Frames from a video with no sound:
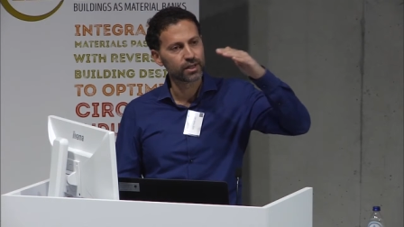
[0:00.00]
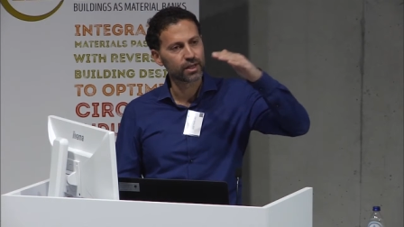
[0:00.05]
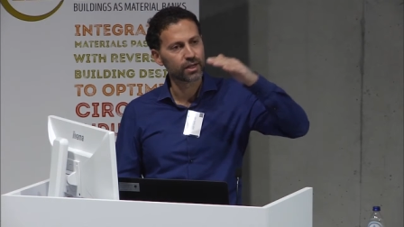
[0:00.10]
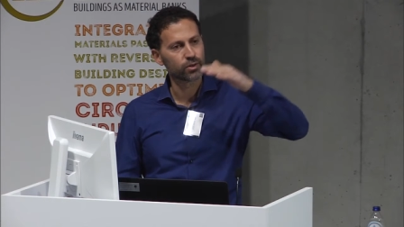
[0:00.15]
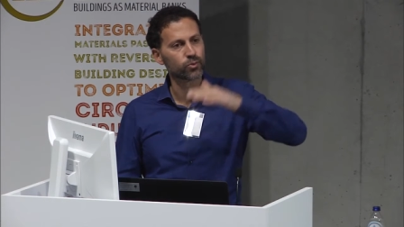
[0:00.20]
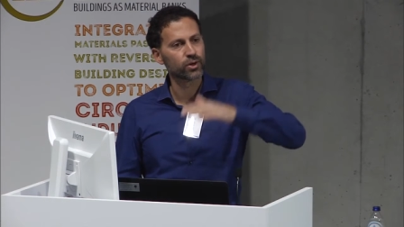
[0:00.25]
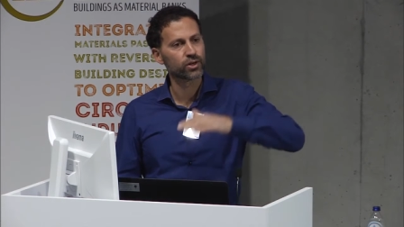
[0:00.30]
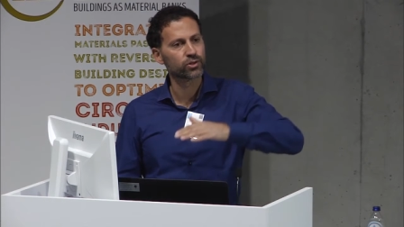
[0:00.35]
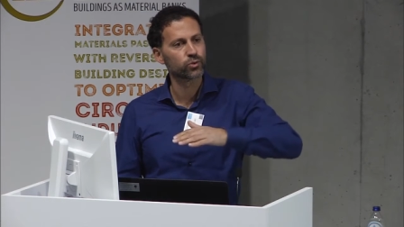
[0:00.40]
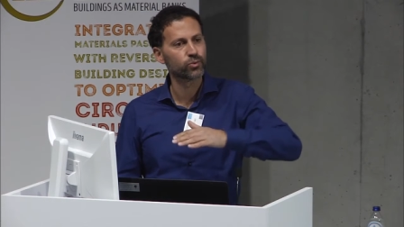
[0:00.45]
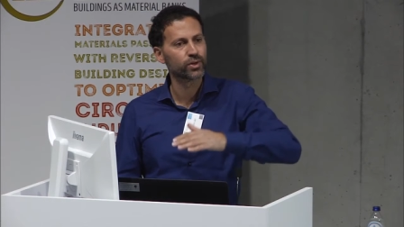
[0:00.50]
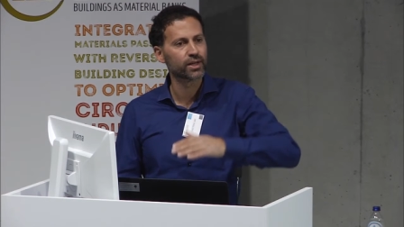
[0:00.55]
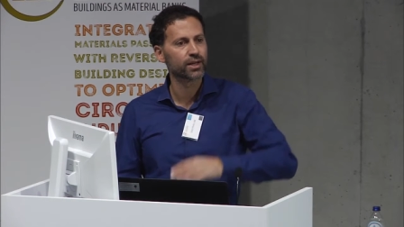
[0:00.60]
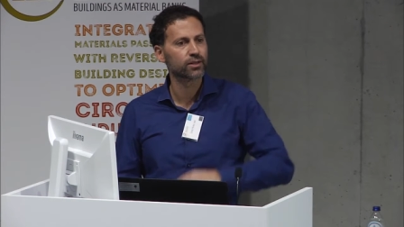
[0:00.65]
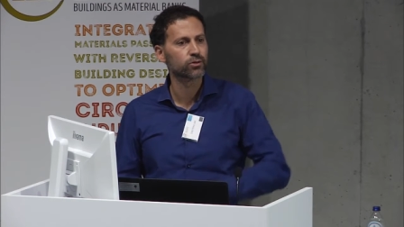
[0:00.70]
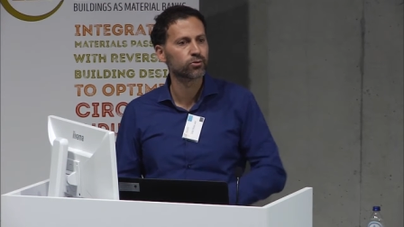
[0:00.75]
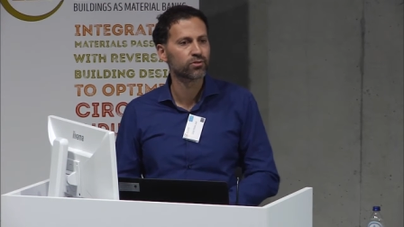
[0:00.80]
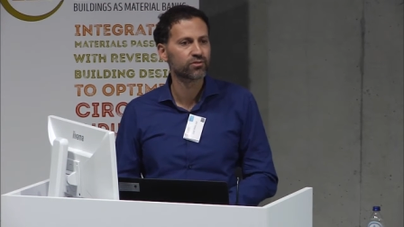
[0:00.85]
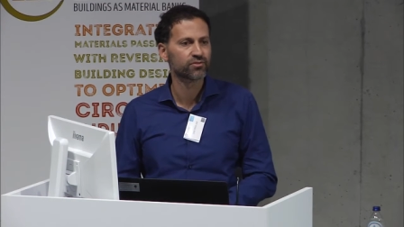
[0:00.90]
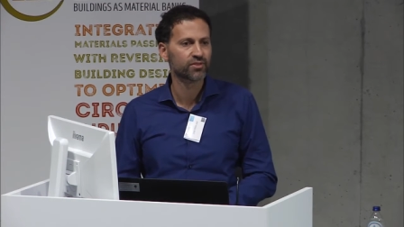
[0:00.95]
And where do we
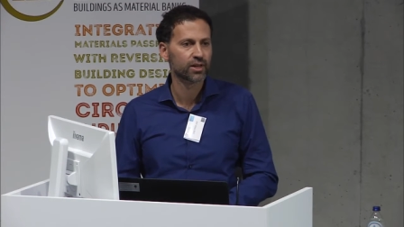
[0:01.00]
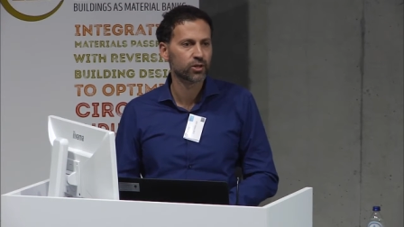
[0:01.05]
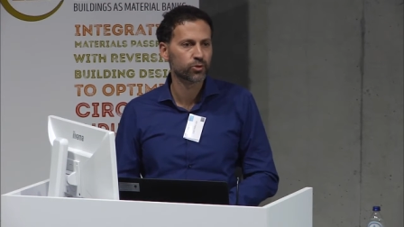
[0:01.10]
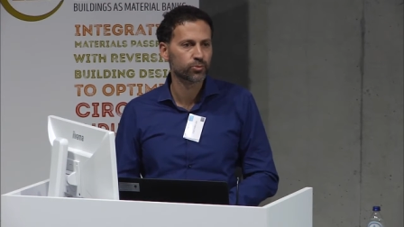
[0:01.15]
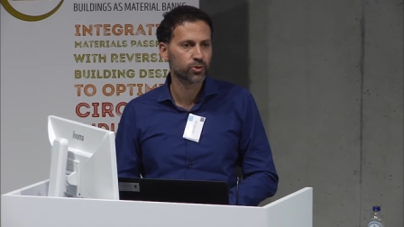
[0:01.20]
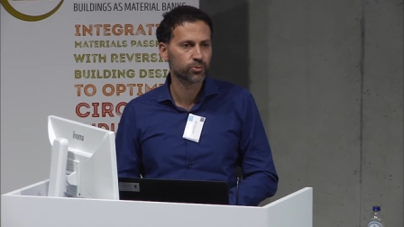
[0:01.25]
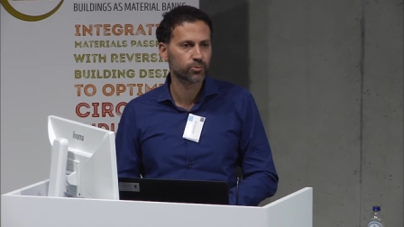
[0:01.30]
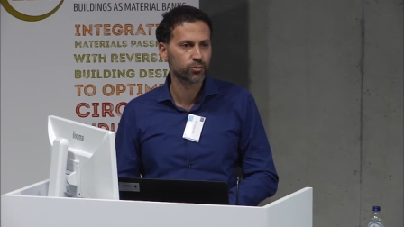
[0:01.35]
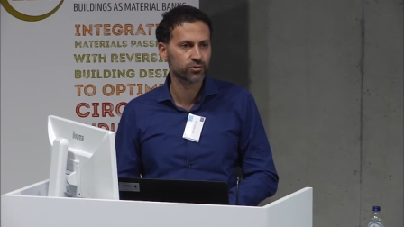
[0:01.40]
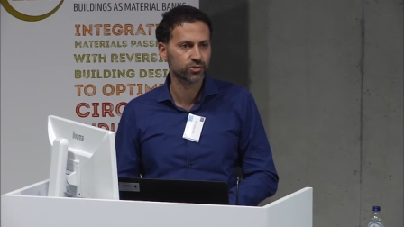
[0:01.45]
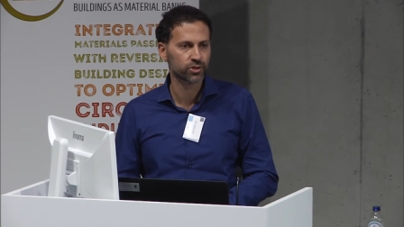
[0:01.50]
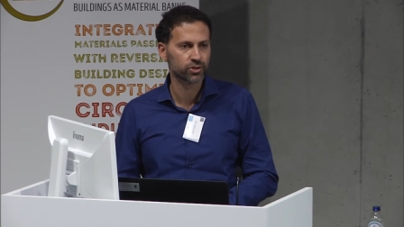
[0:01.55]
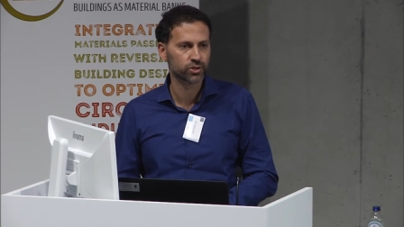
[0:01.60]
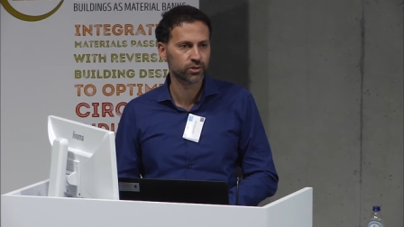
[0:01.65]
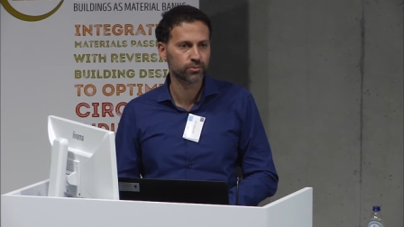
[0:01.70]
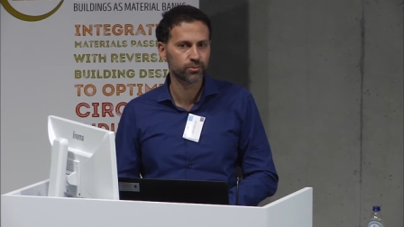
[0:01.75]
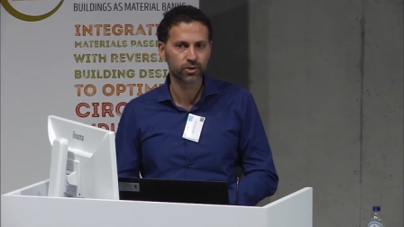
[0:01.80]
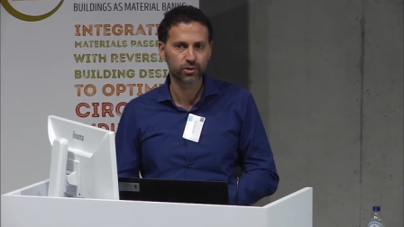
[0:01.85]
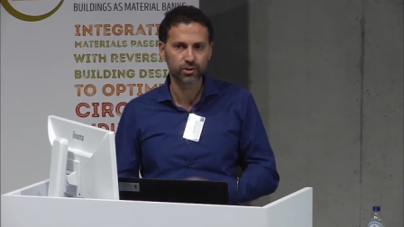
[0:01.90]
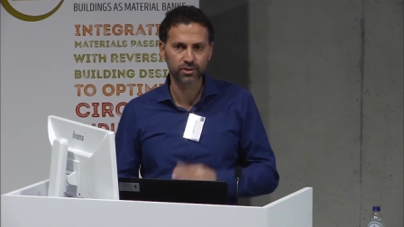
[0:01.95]
get to the value
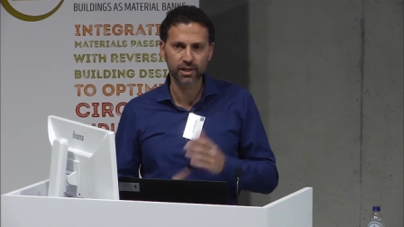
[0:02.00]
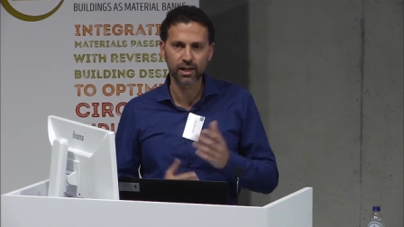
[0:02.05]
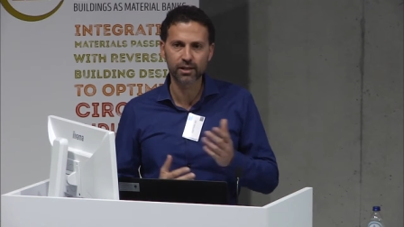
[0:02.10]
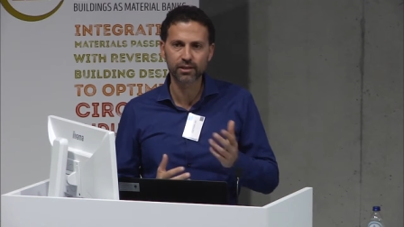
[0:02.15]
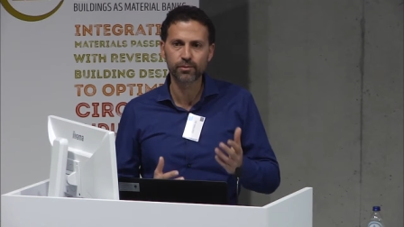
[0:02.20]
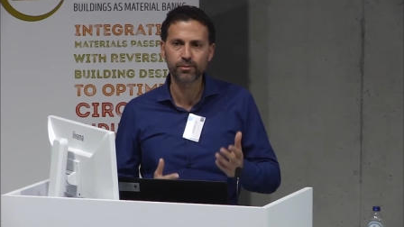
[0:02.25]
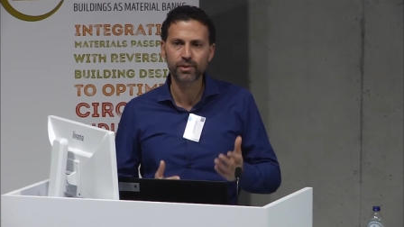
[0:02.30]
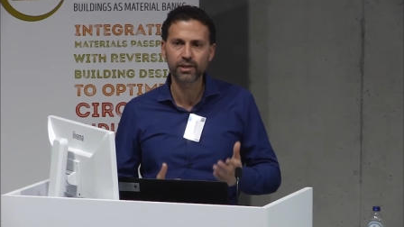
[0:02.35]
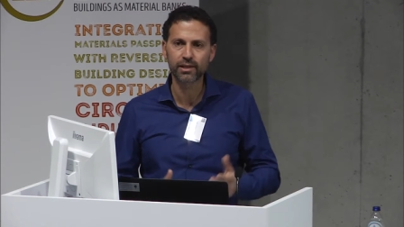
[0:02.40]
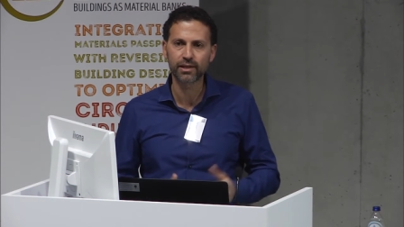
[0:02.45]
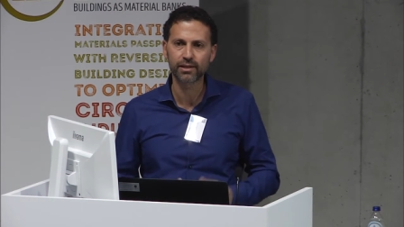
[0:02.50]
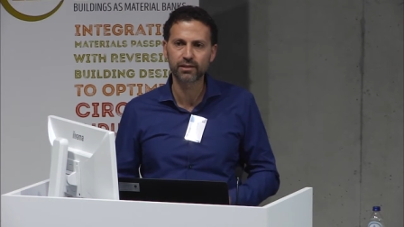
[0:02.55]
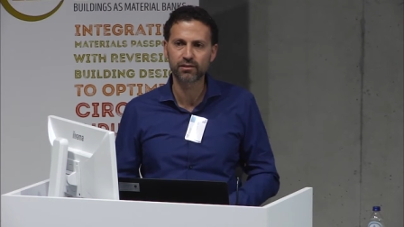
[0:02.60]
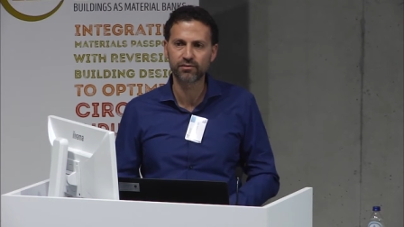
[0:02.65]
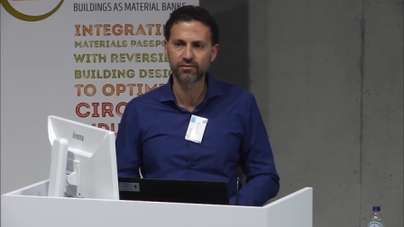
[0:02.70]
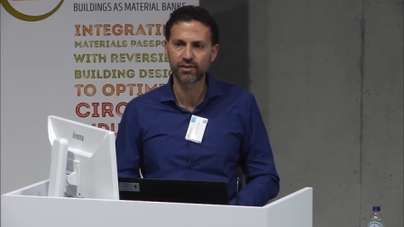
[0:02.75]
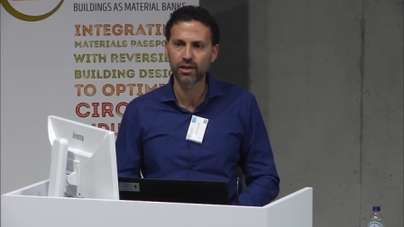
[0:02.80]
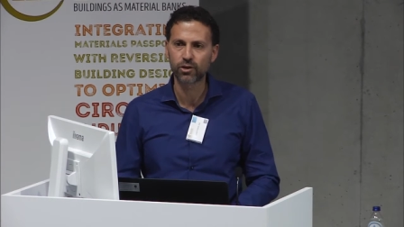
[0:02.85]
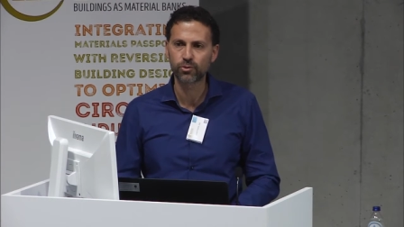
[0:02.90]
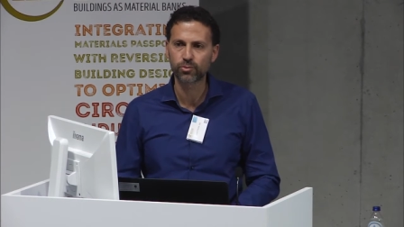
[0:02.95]
proposition? Because ultimately it's a
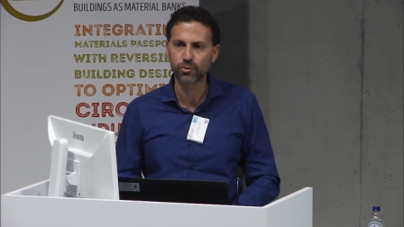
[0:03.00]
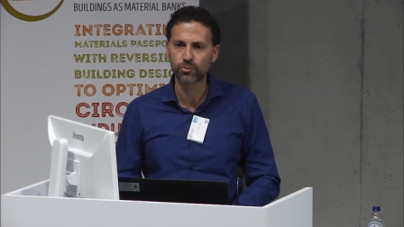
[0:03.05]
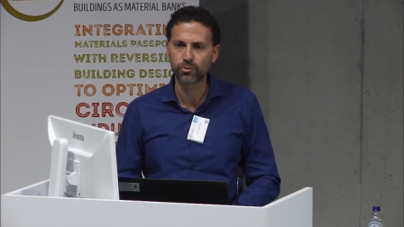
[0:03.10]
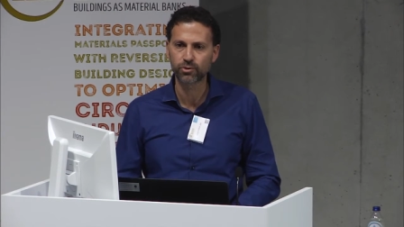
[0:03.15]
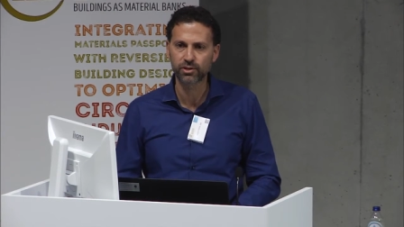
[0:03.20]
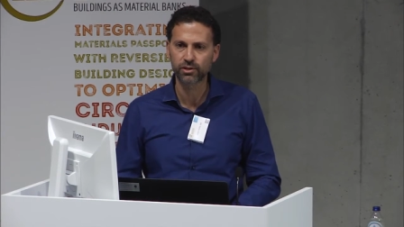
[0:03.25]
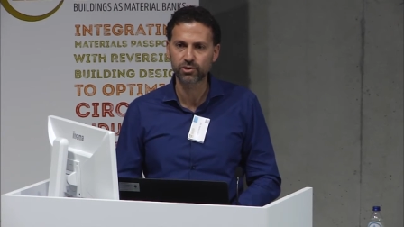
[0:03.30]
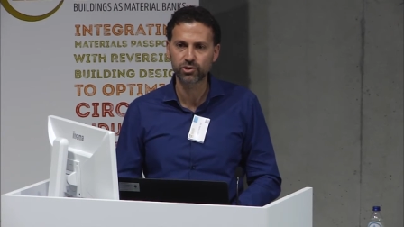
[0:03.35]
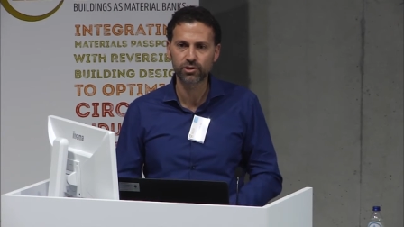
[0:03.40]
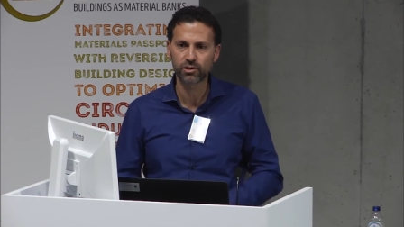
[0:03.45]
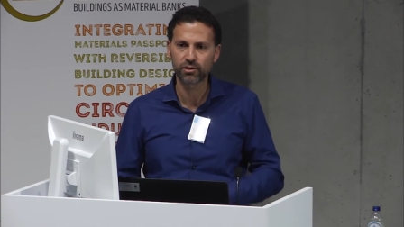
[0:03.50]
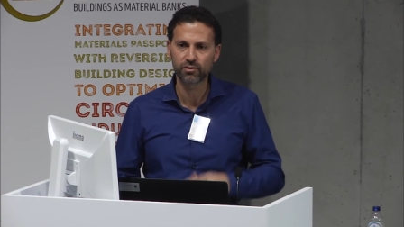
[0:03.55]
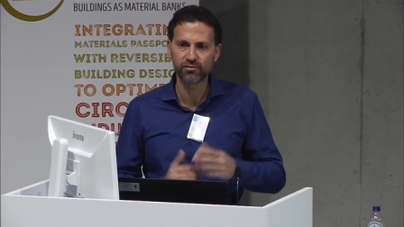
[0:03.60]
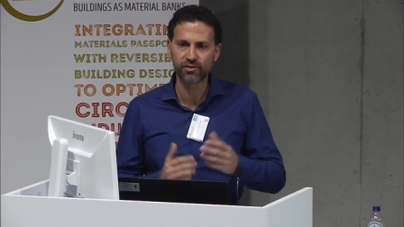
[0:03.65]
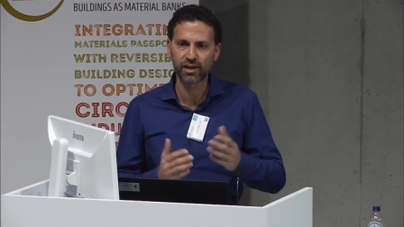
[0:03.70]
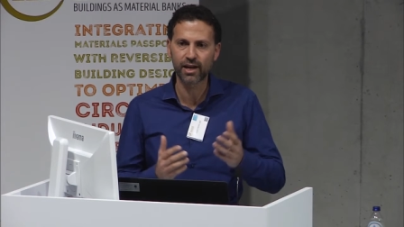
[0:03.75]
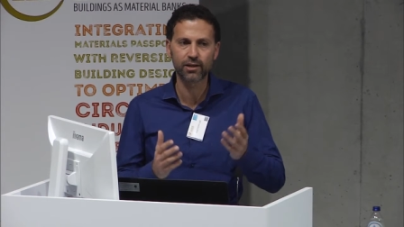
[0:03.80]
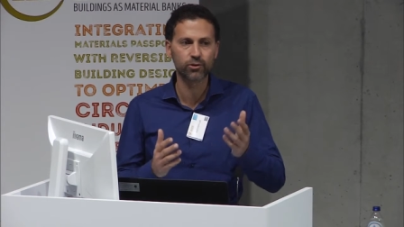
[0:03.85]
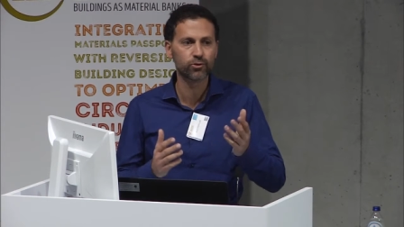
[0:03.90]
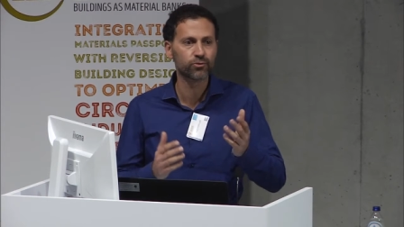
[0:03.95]
value proposition, and
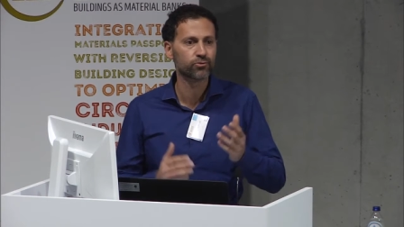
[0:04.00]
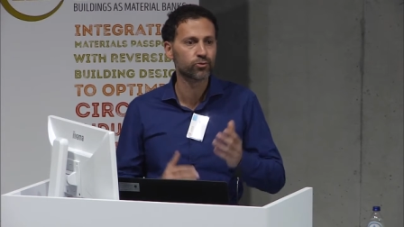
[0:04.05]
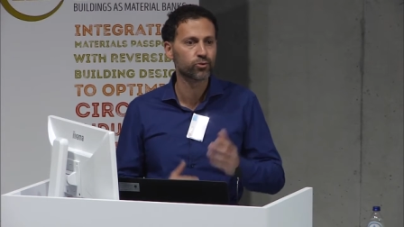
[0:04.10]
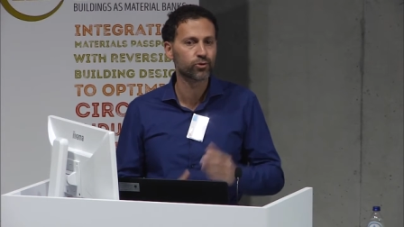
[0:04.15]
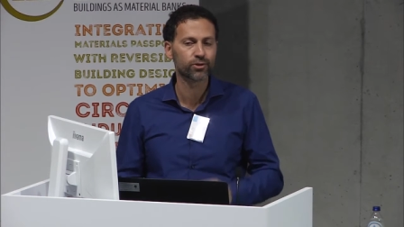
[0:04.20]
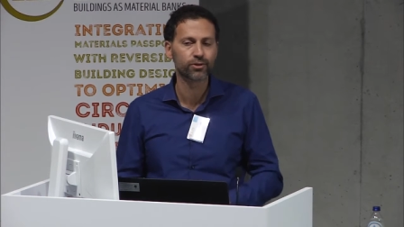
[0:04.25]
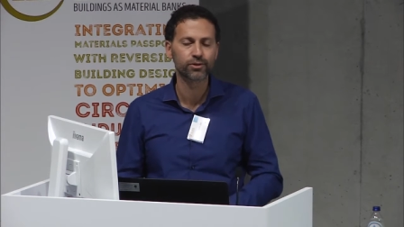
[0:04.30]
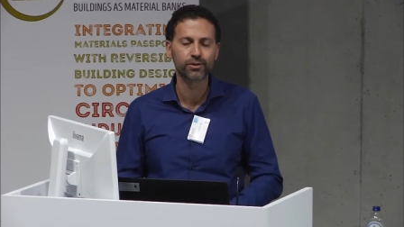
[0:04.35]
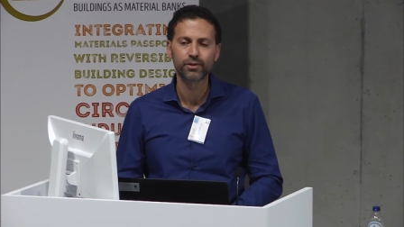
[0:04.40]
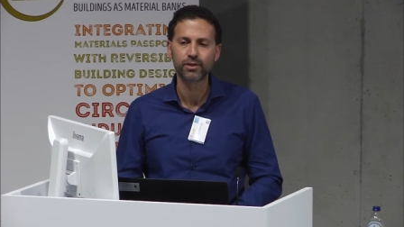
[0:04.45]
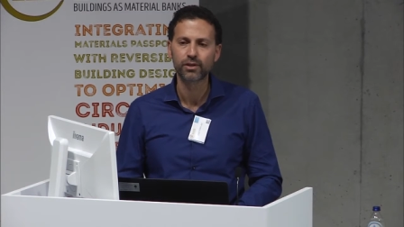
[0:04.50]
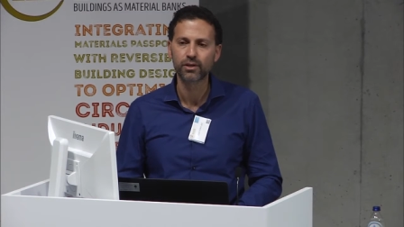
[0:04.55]
value for